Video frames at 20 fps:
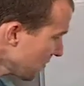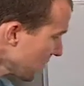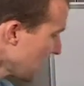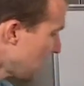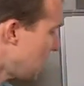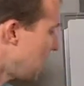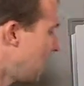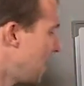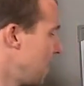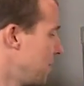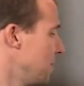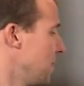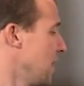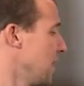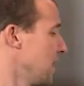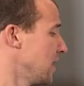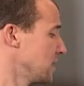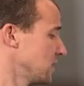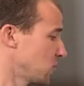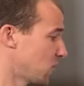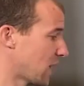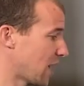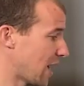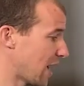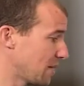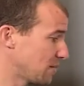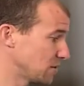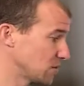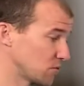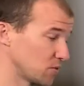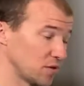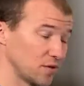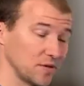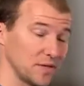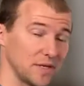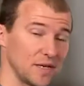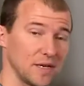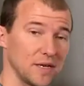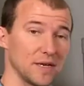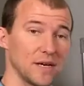So what happens with
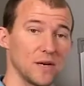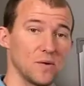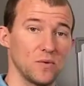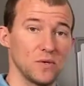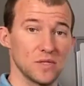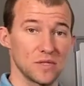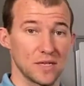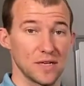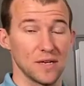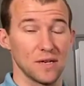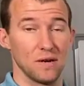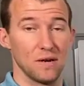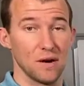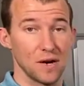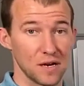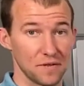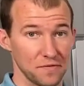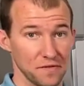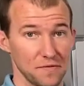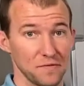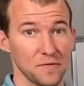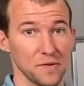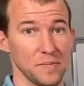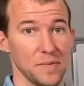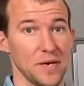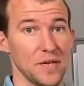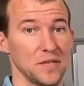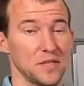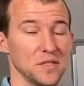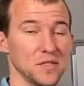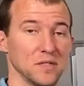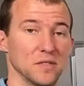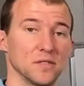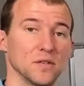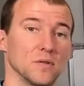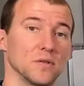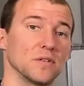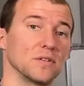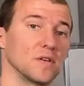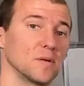leaky gut, we just get a lot of inflammation.
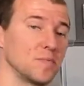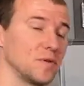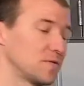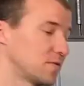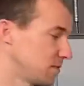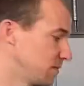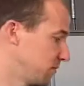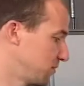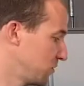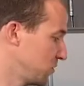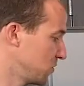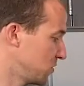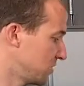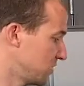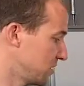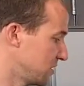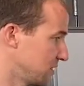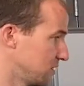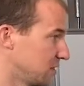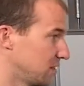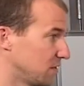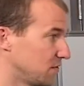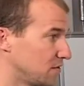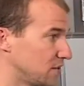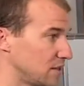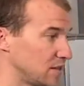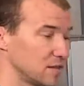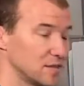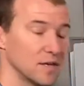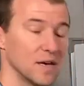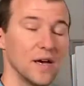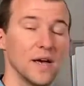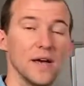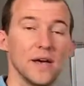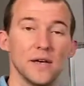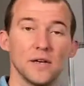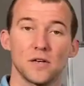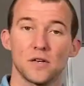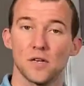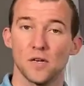So this could be from food sensitivities,
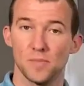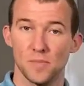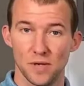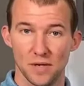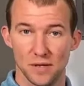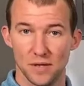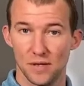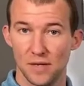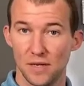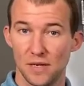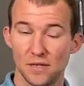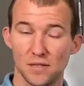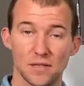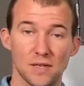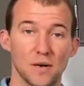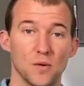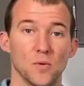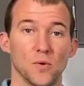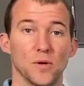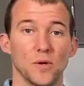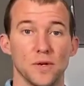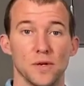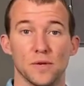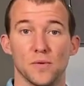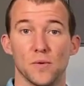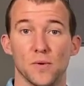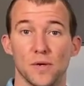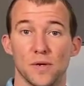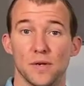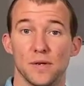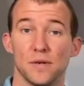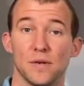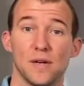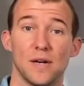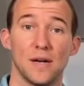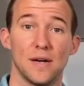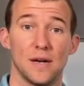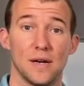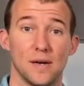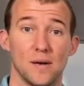it could be things that we're
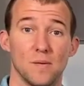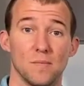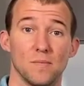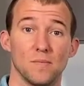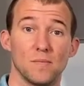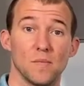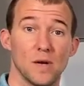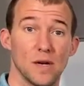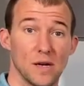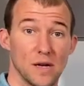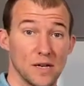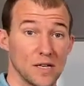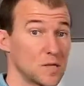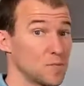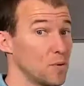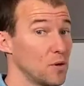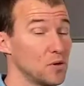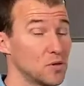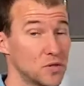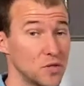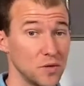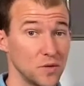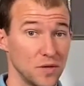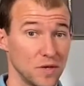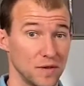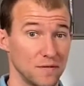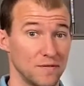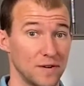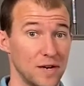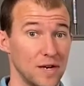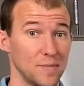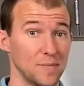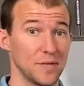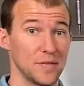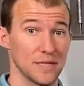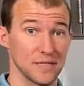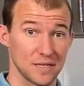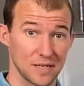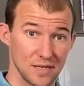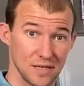exposed to in the
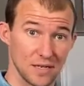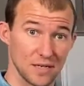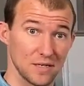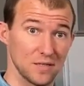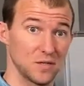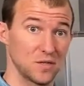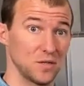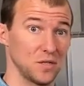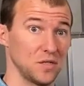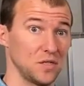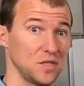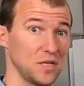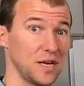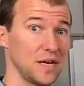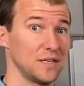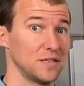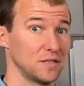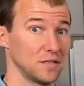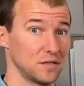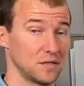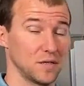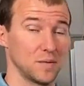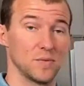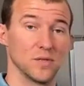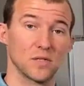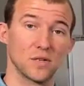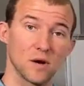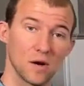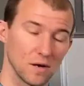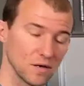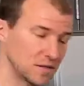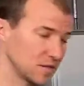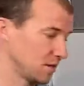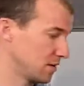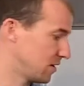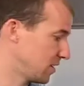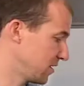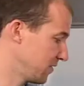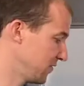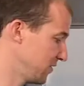environment that's getting into the GI system and is causing
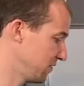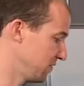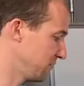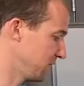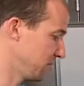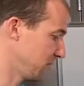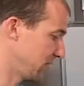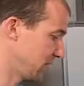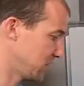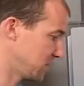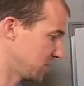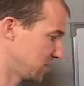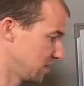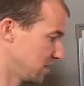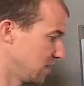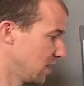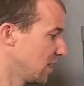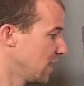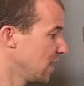a lot of inflammation.